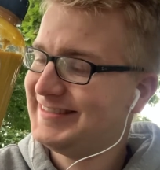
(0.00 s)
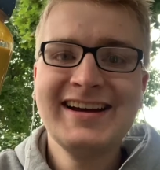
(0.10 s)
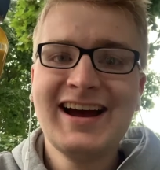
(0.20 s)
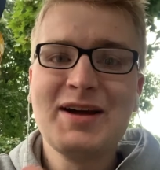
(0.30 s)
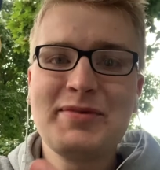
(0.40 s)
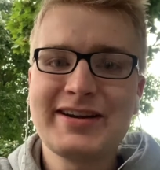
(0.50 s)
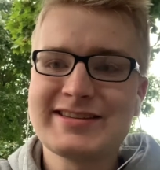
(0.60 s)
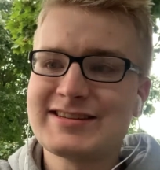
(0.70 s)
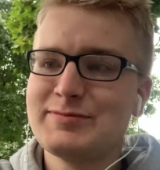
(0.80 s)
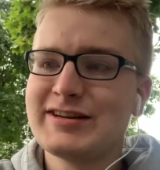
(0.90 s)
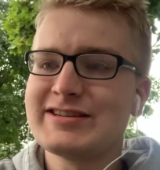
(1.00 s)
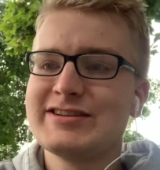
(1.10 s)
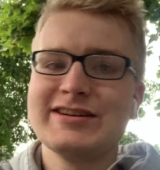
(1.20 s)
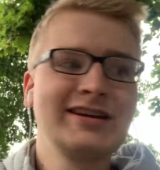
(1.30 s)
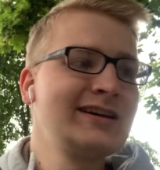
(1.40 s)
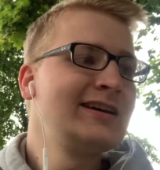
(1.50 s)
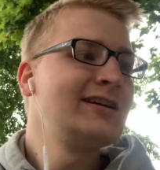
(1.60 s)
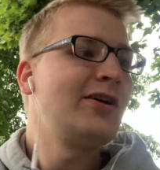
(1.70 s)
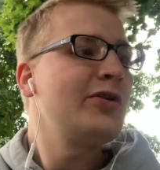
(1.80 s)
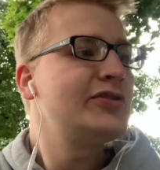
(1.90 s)
I brought this mustard.
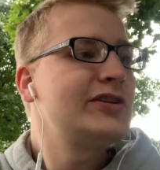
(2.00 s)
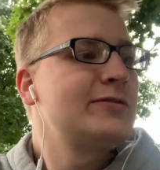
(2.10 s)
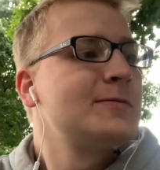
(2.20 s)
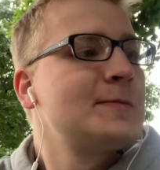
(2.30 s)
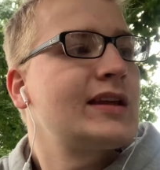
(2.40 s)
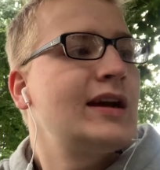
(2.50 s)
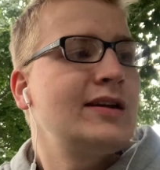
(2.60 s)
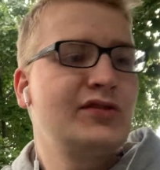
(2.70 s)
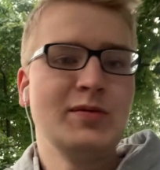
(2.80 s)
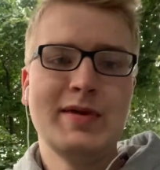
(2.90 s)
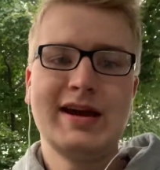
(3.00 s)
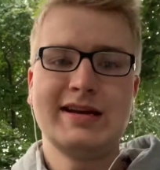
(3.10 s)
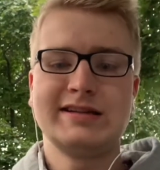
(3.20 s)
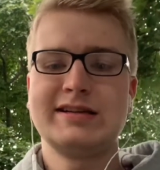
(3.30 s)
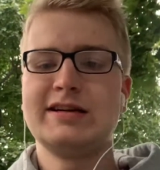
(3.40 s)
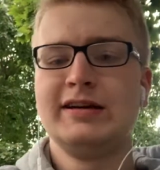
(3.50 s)
Also, I have some mayonnaise here.